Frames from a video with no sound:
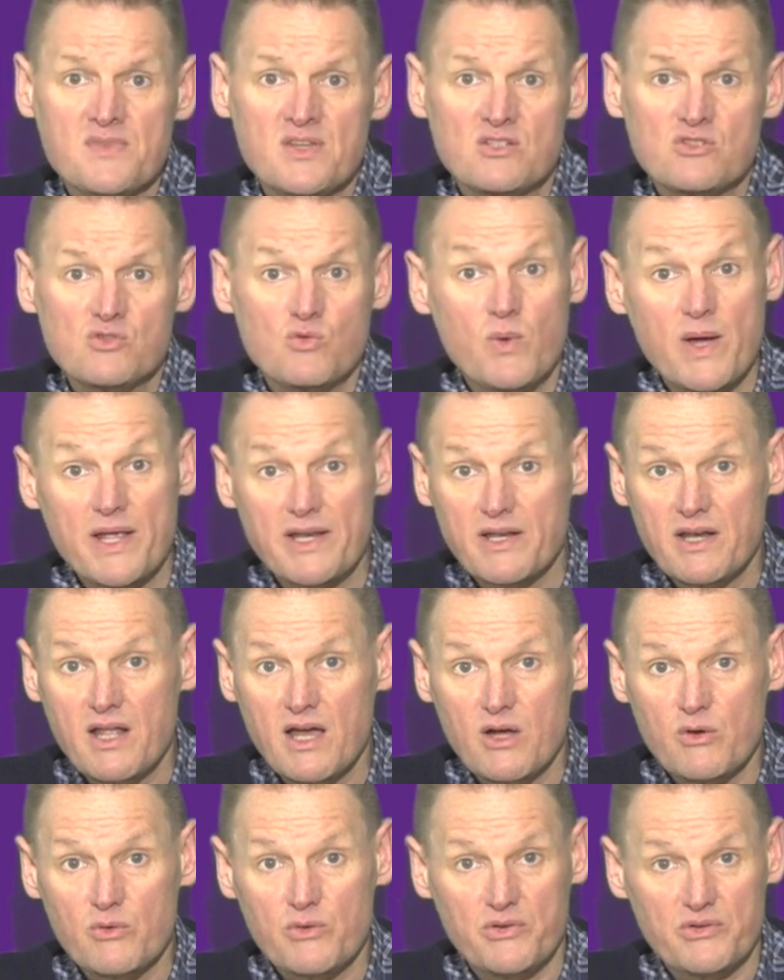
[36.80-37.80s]
So when and
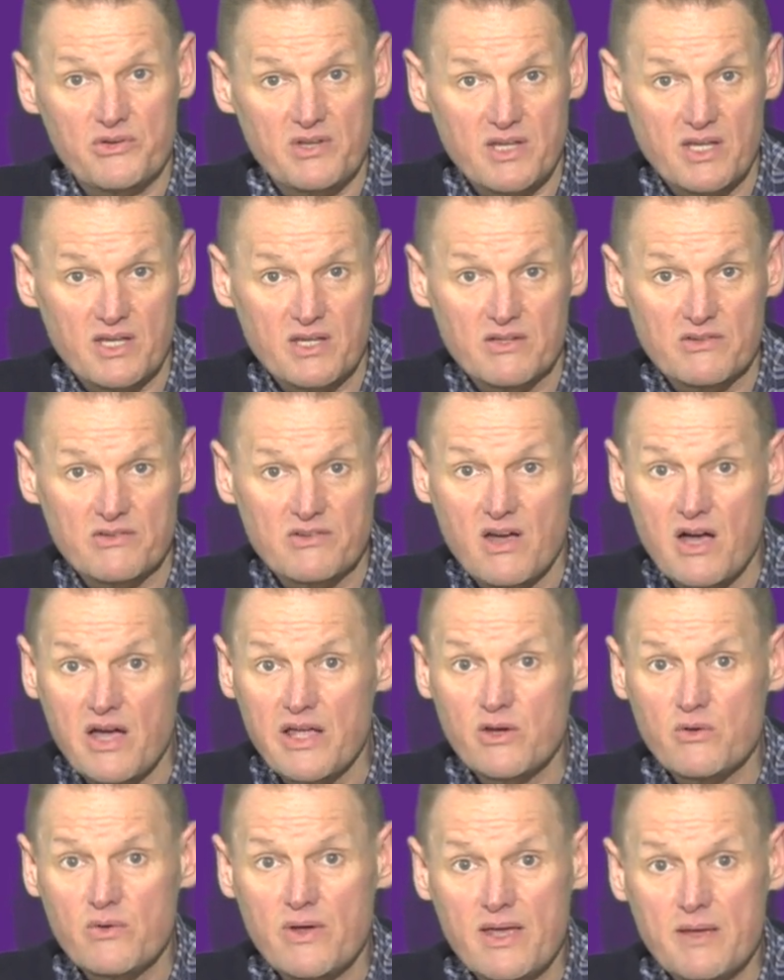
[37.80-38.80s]
how do you take it?
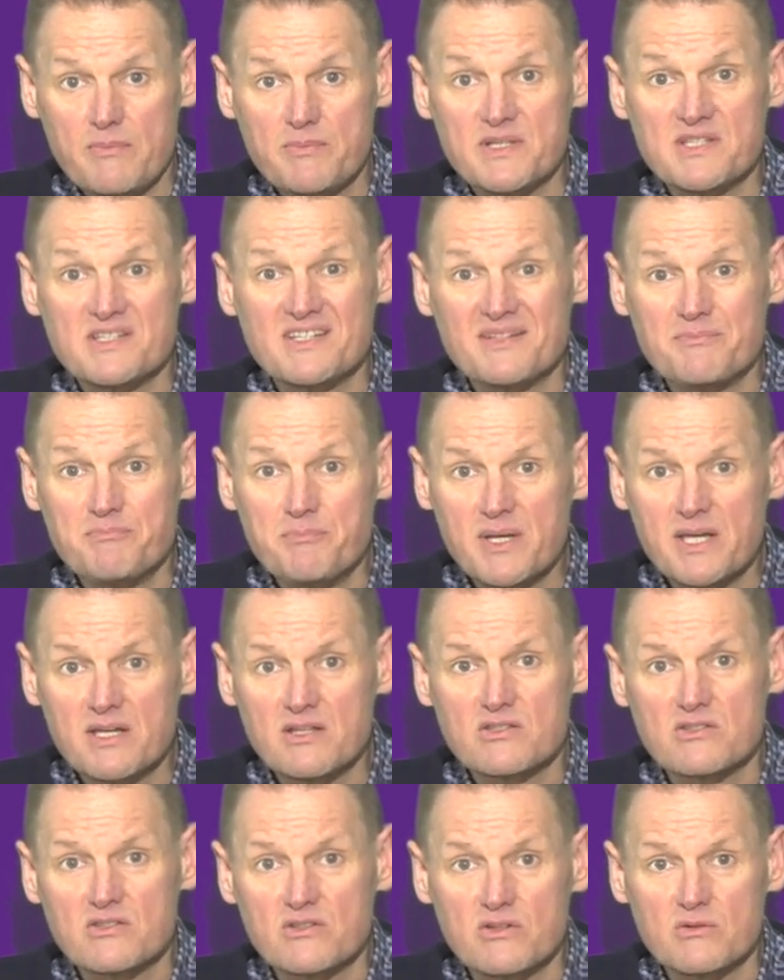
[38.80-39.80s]
Innohep is
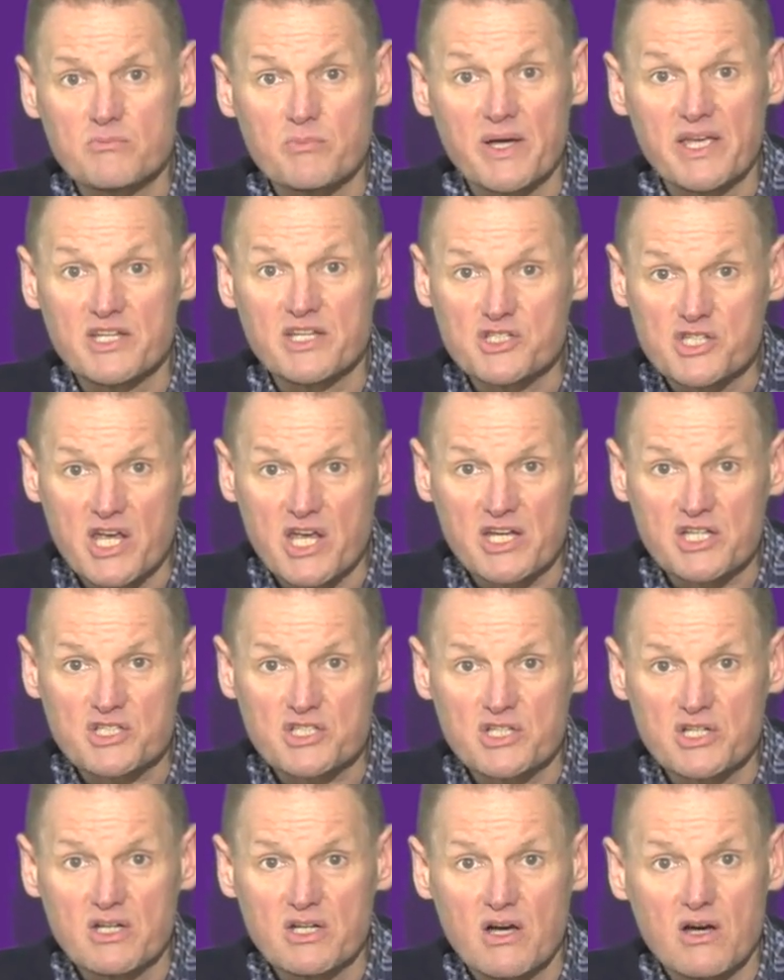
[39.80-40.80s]
administered by
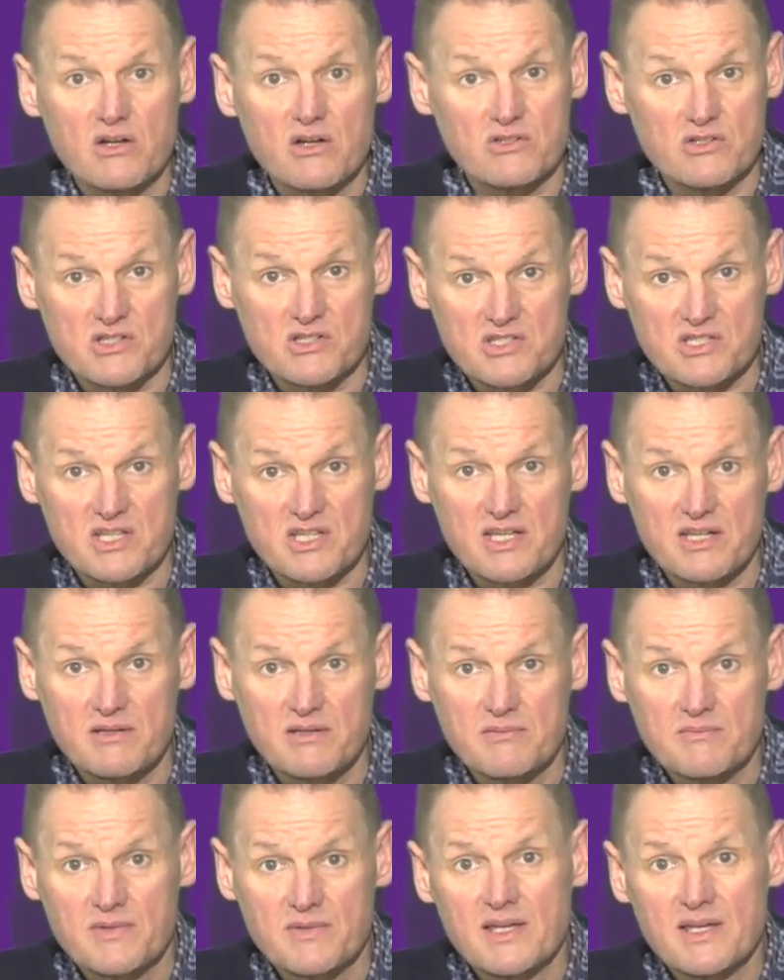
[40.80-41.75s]
injection under the skin.